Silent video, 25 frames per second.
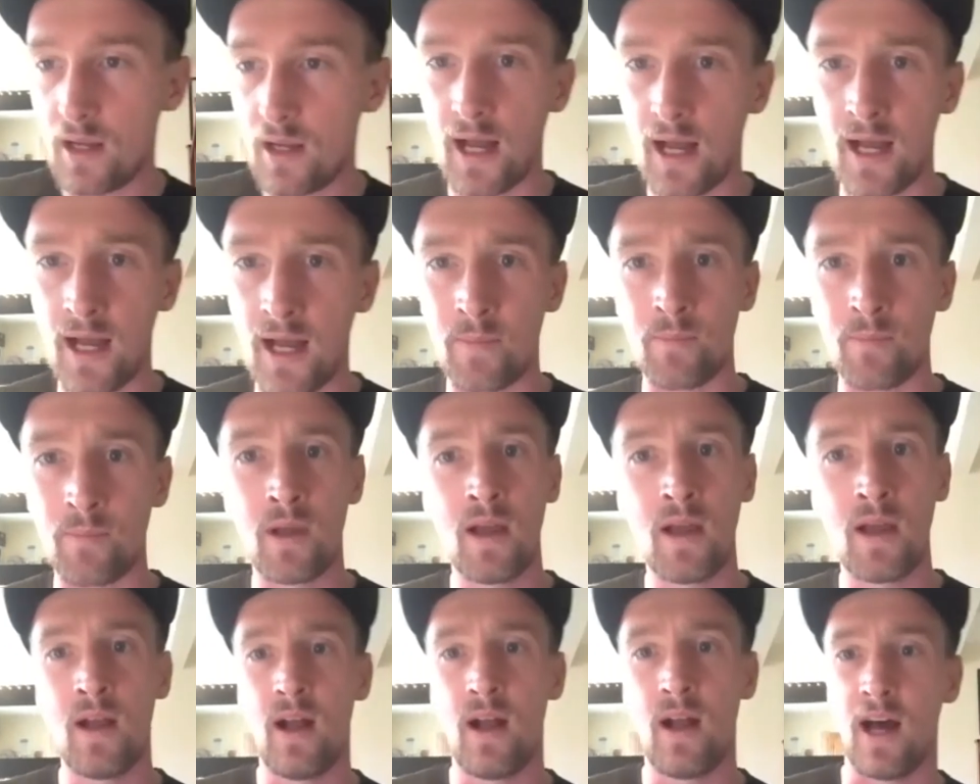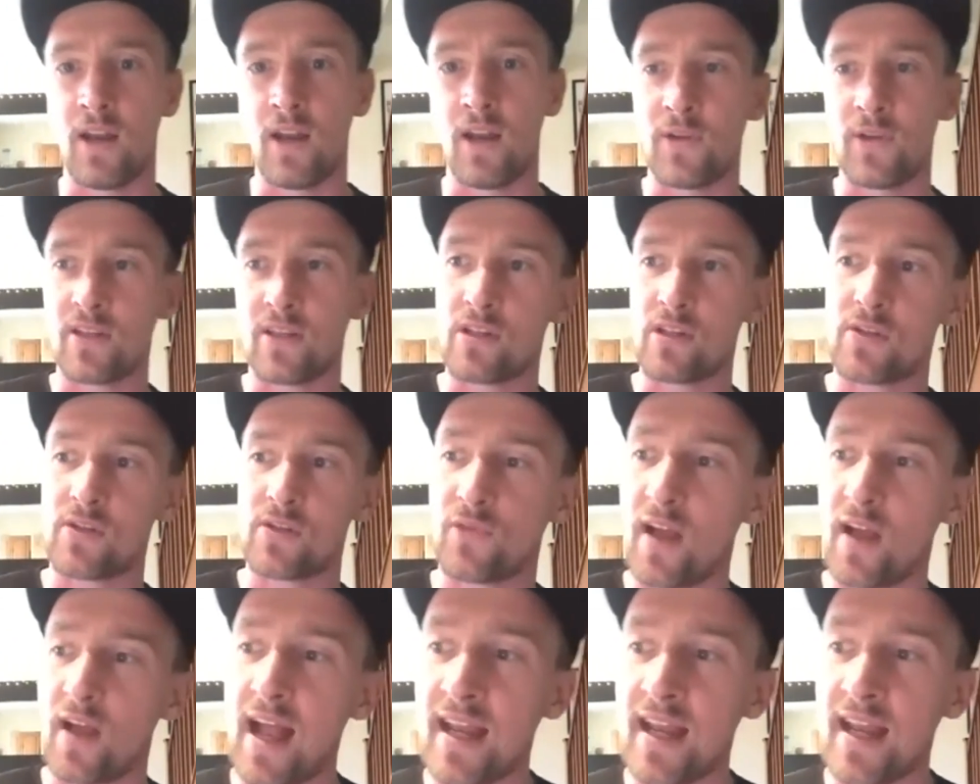And I think just
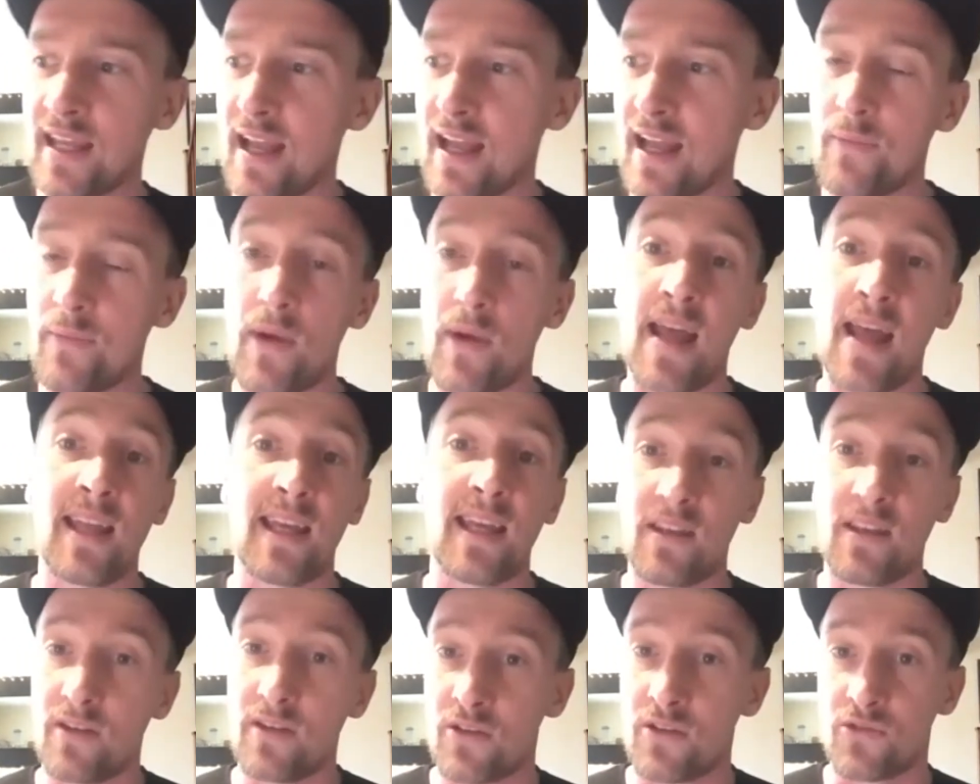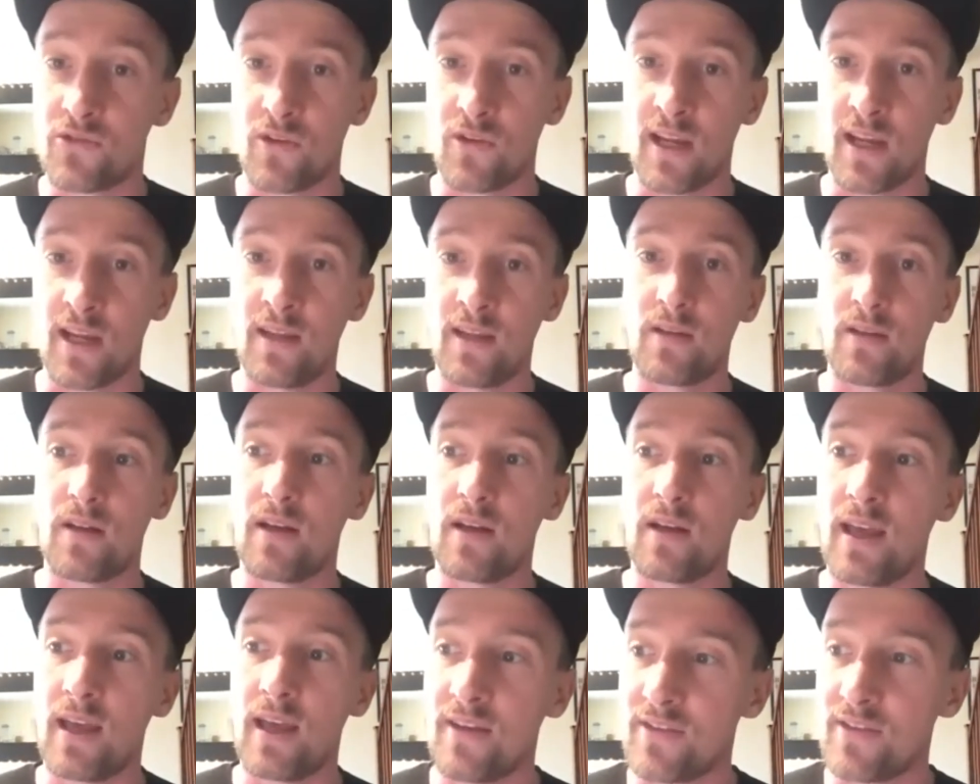for any industry
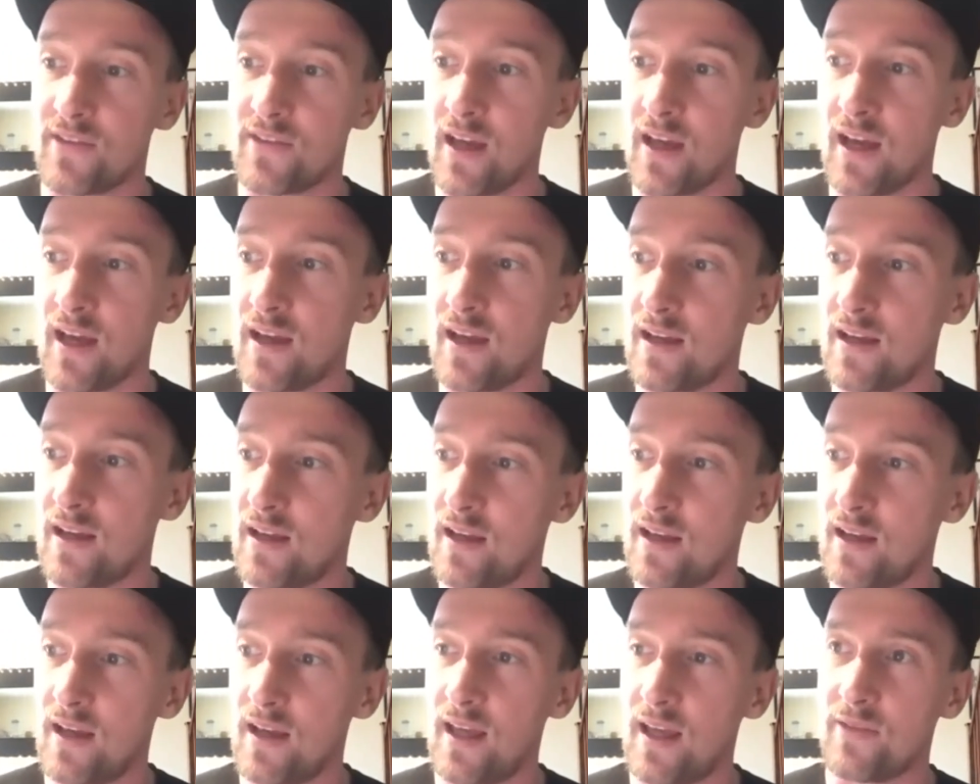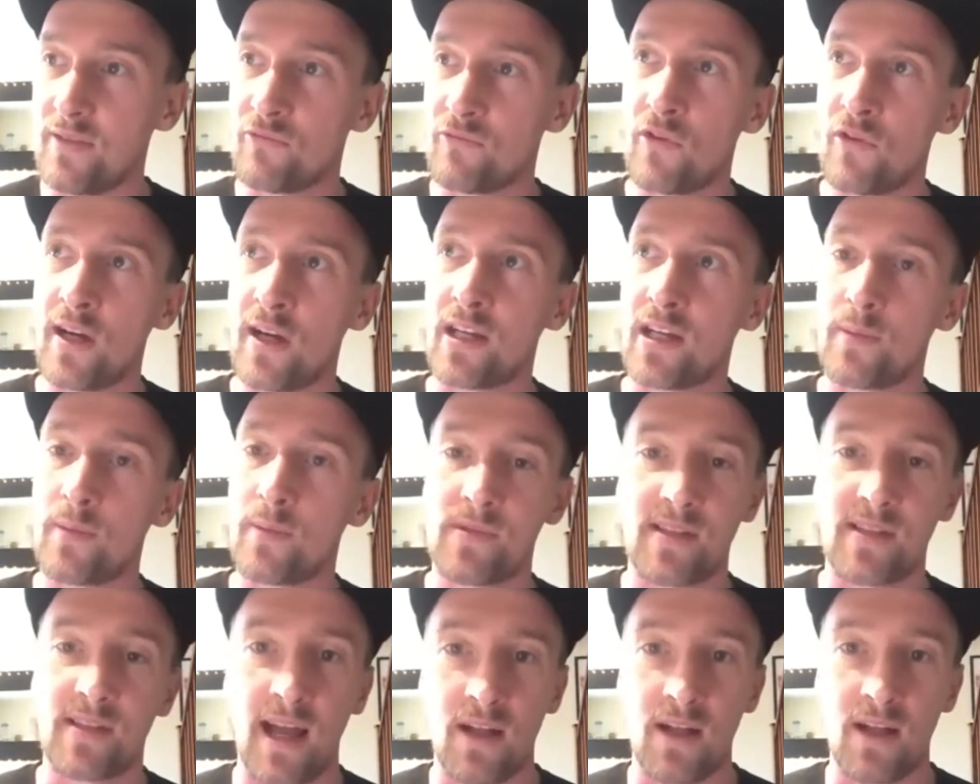is that it really
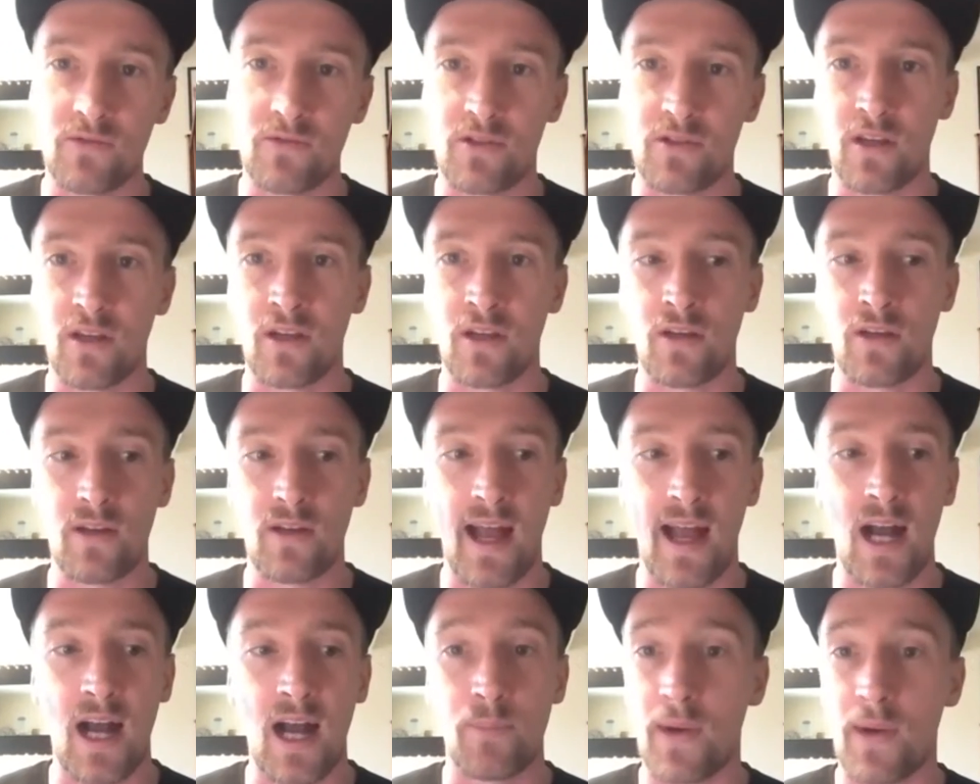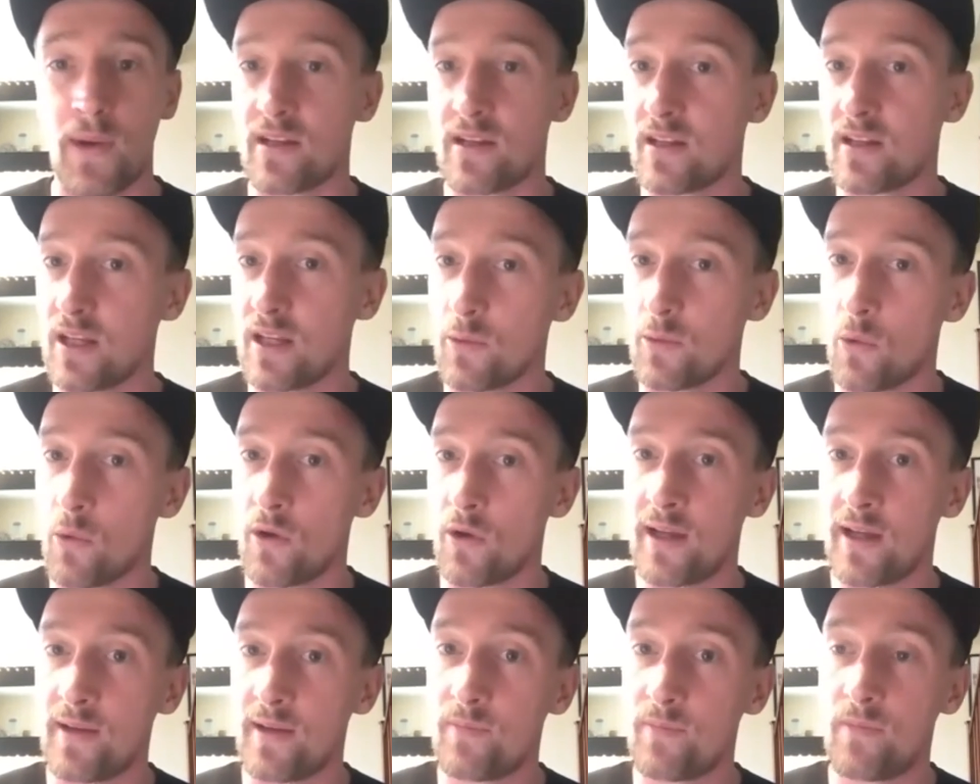comes down to how badly you
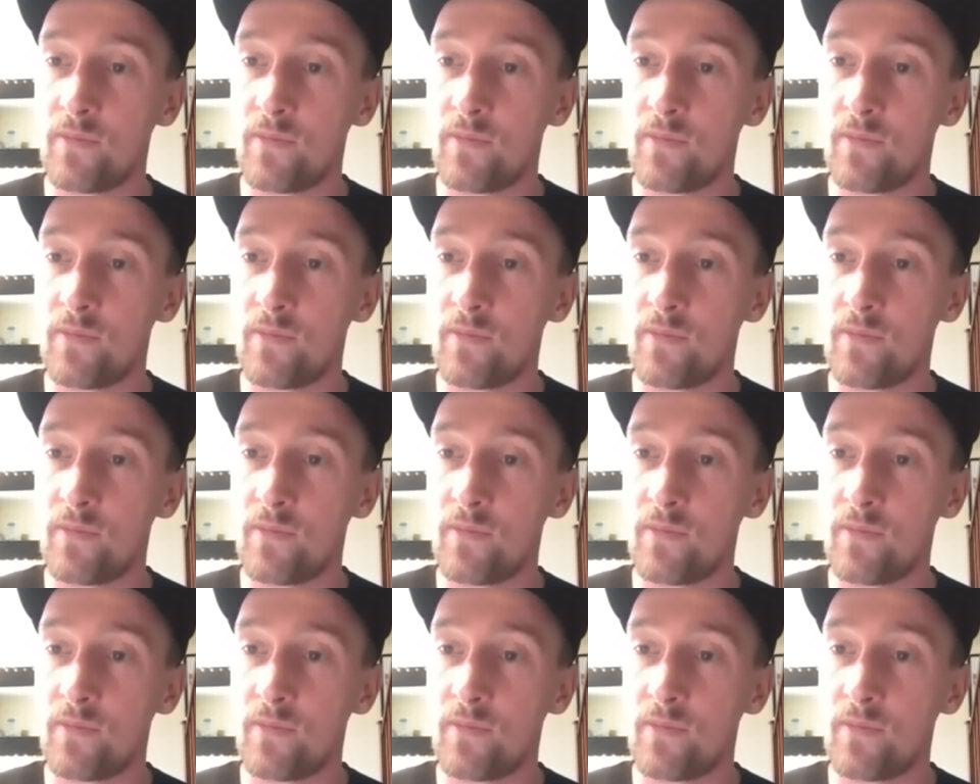want it.